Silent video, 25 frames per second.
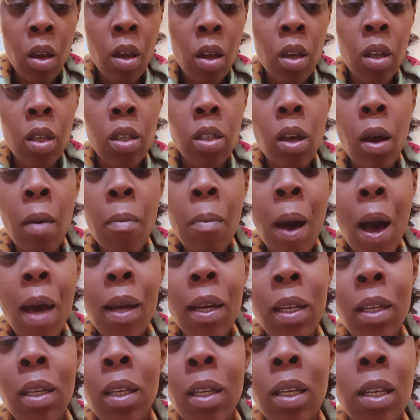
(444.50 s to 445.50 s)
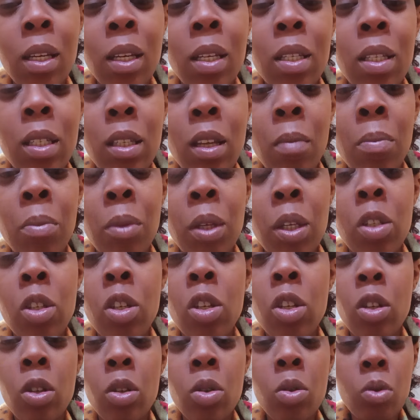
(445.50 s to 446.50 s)
Somebody did something to
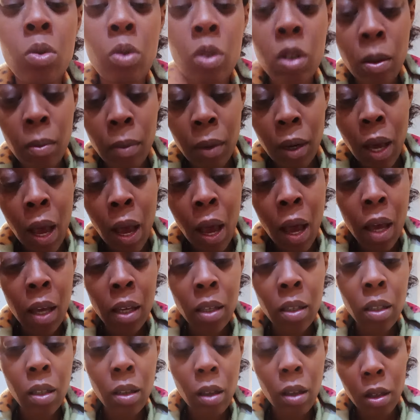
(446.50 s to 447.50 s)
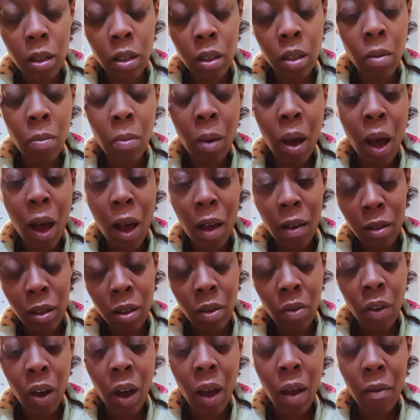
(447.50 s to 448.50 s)
you, Geminis,
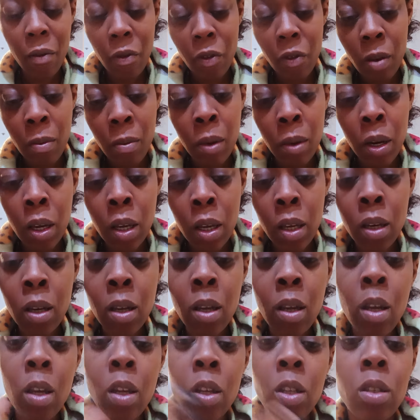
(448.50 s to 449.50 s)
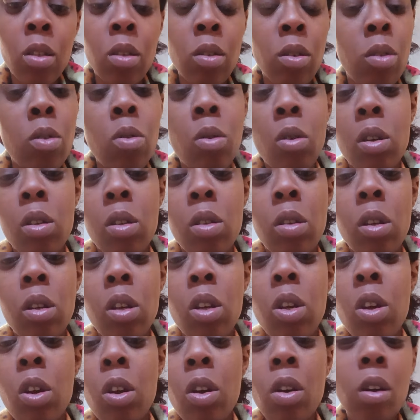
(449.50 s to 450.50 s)
divine feminine. You are
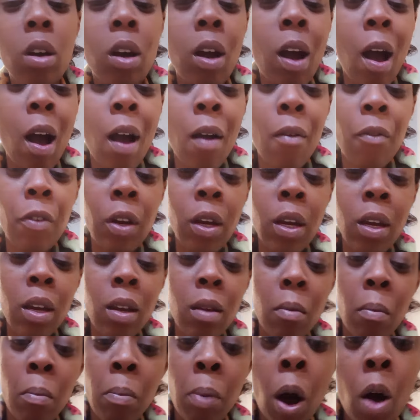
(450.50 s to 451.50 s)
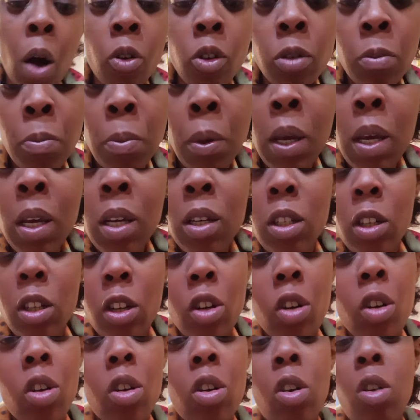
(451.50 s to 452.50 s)
secure, confident, boss bitch,
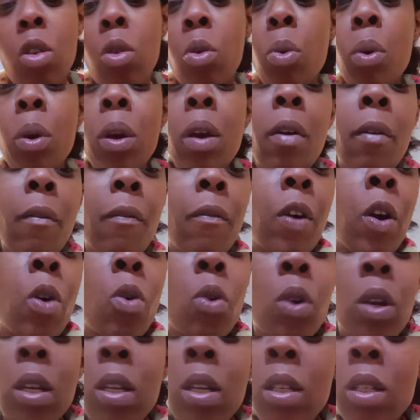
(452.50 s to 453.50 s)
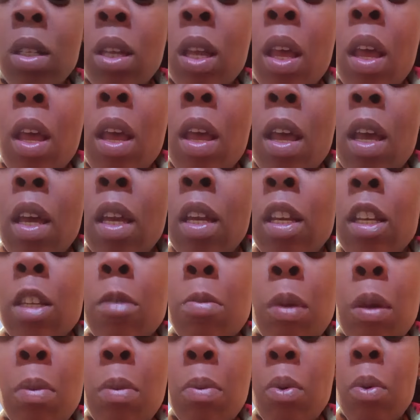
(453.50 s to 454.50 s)
career focus, and these
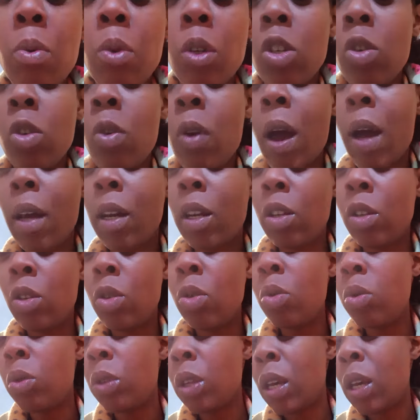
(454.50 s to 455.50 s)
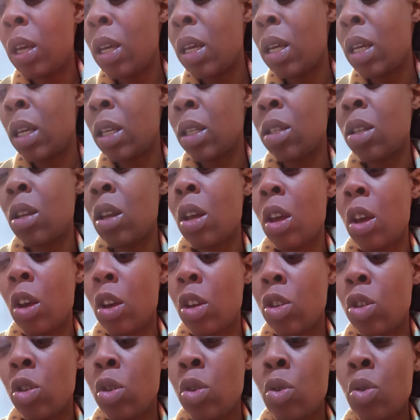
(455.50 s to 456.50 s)
people were trying to do things
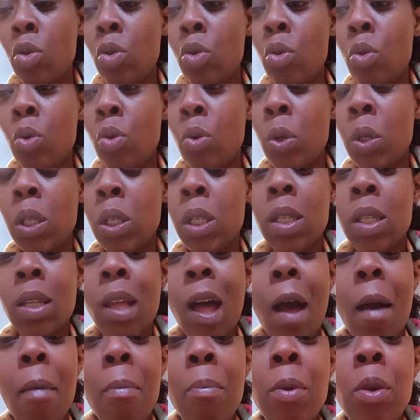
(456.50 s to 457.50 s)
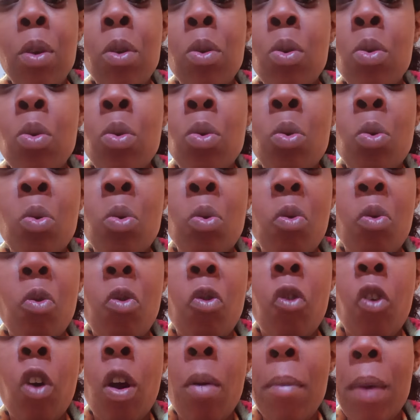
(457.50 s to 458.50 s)
to stop you
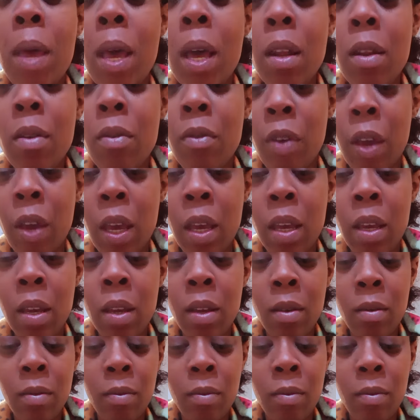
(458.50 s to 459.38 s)
from elevating.